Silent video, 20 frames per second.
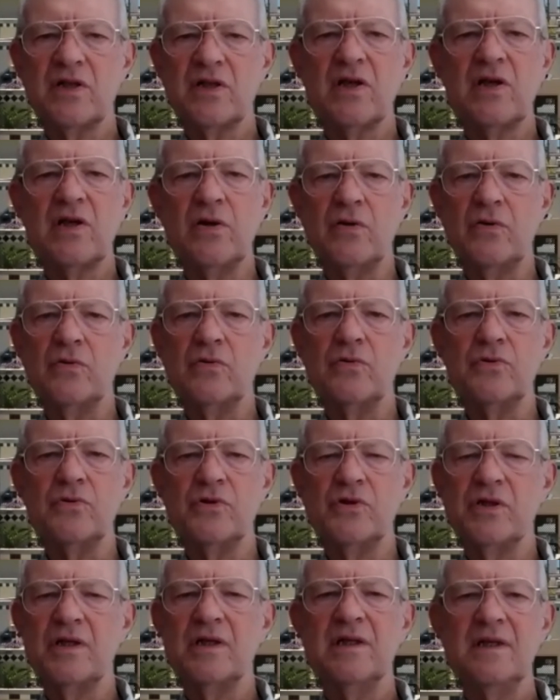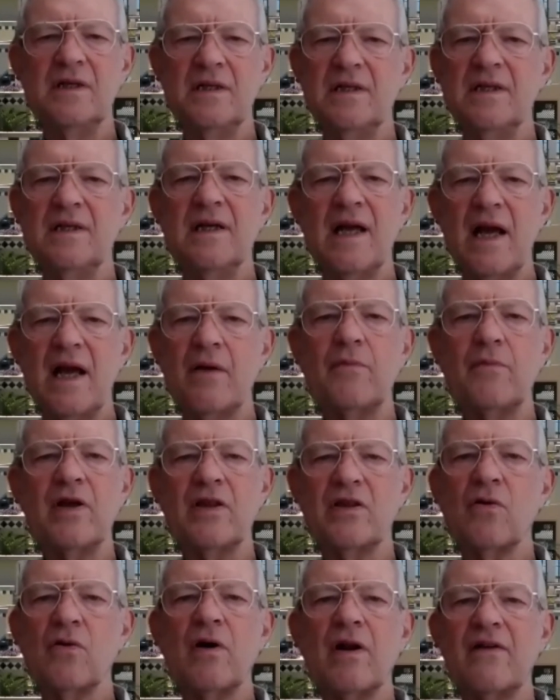huge, and we
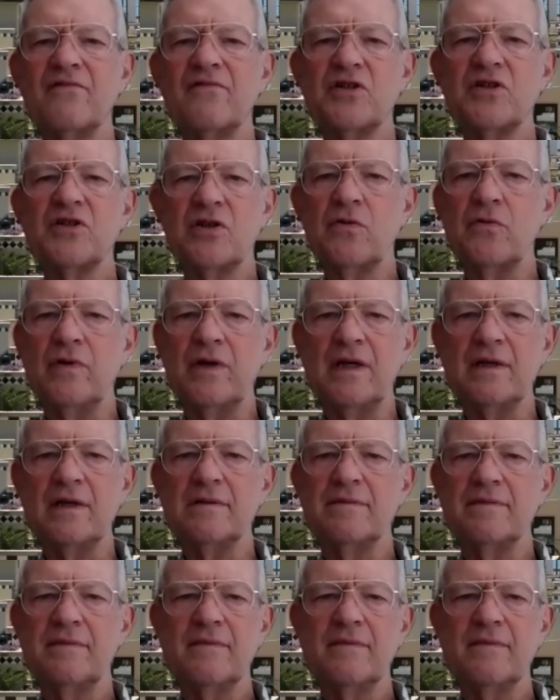thought of suing.